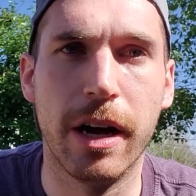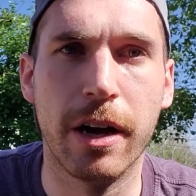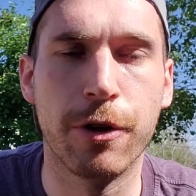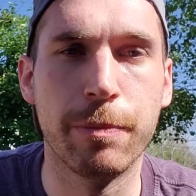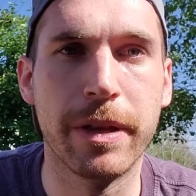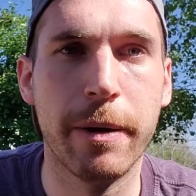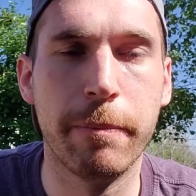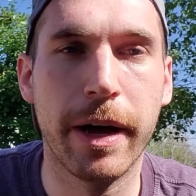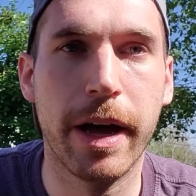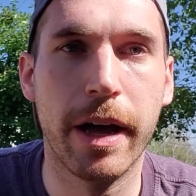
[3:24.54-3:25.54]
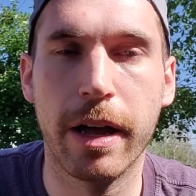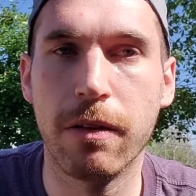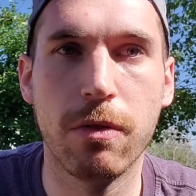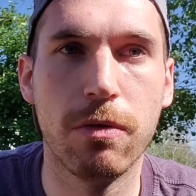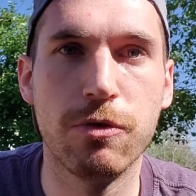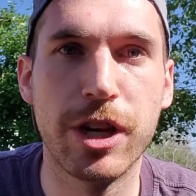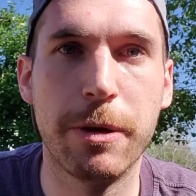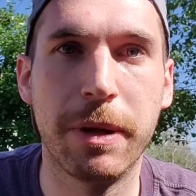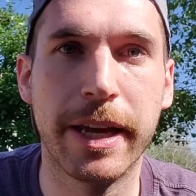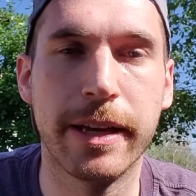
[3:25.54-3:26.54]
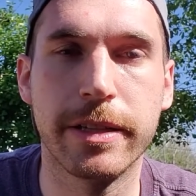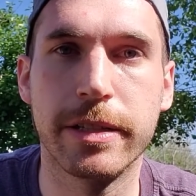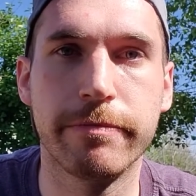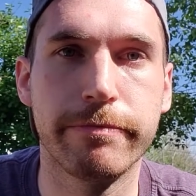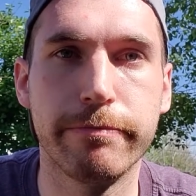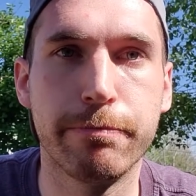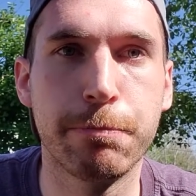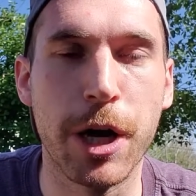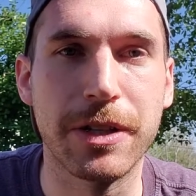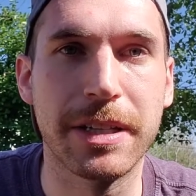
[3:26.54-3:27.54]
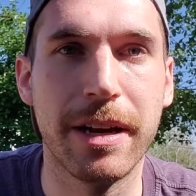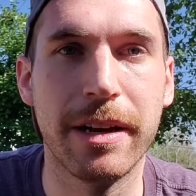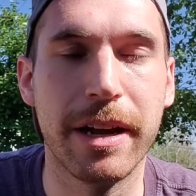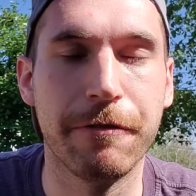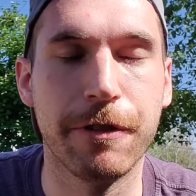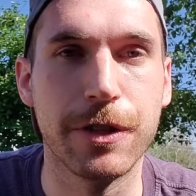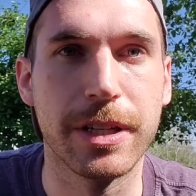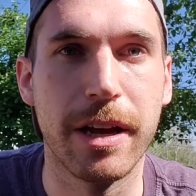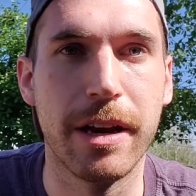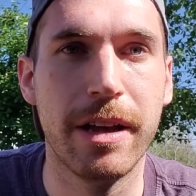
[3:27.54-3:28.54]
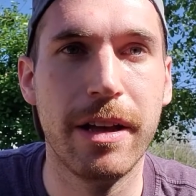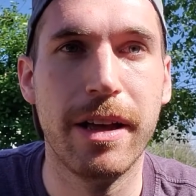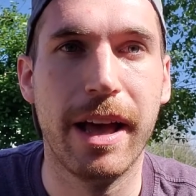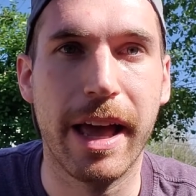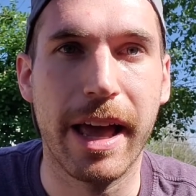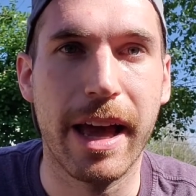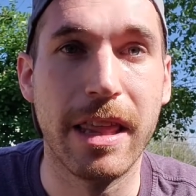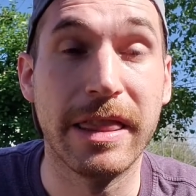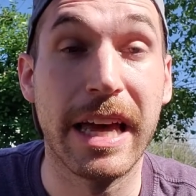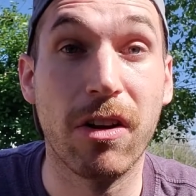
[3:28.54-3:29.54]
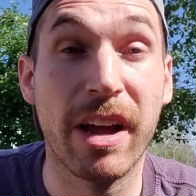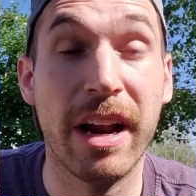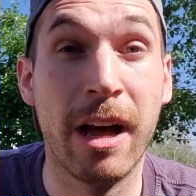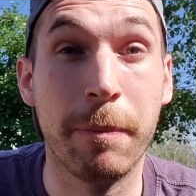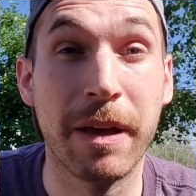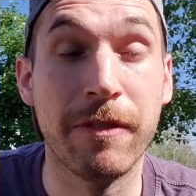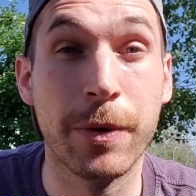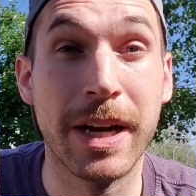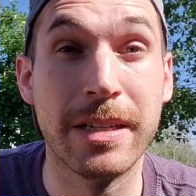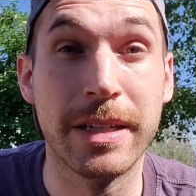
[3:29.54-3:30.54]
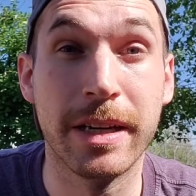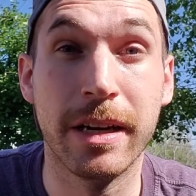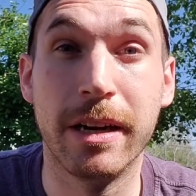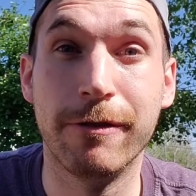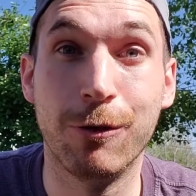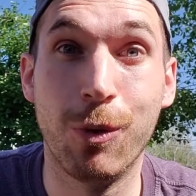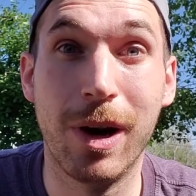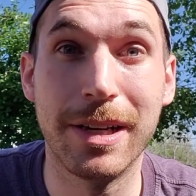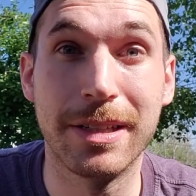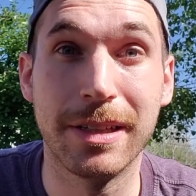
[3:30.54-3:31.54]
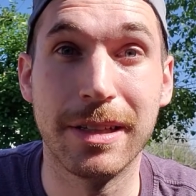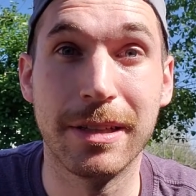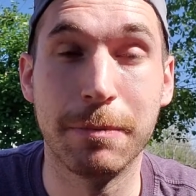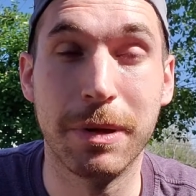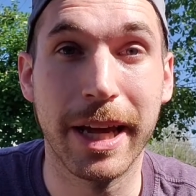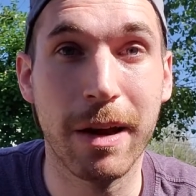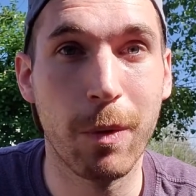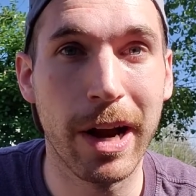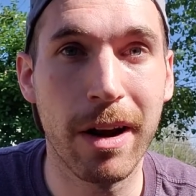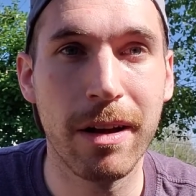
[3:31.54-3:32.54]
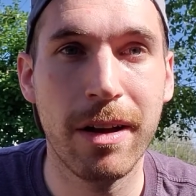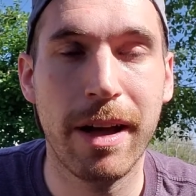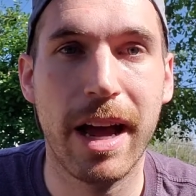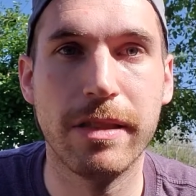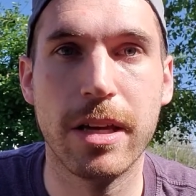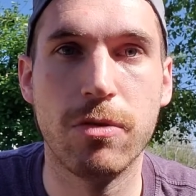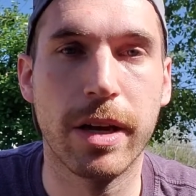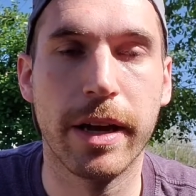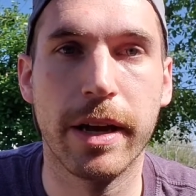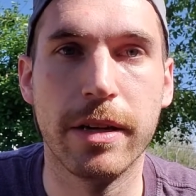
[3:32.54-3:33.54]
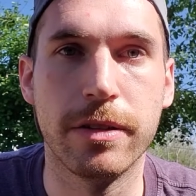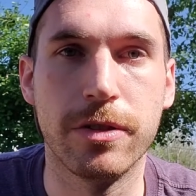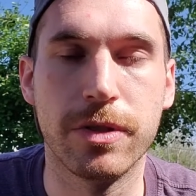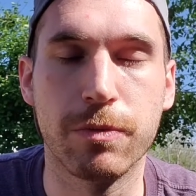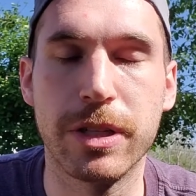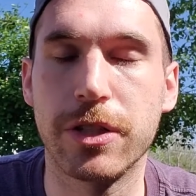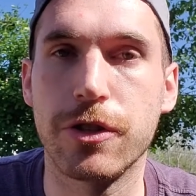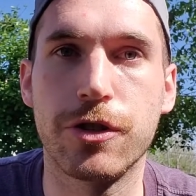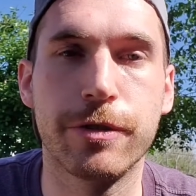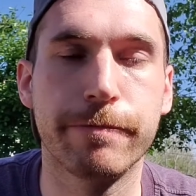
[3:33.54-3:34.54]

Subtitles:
Group them by shade plants, part sun, and full sun. And that'll kind of help give you an idea of what to plant where, and then you can do some research,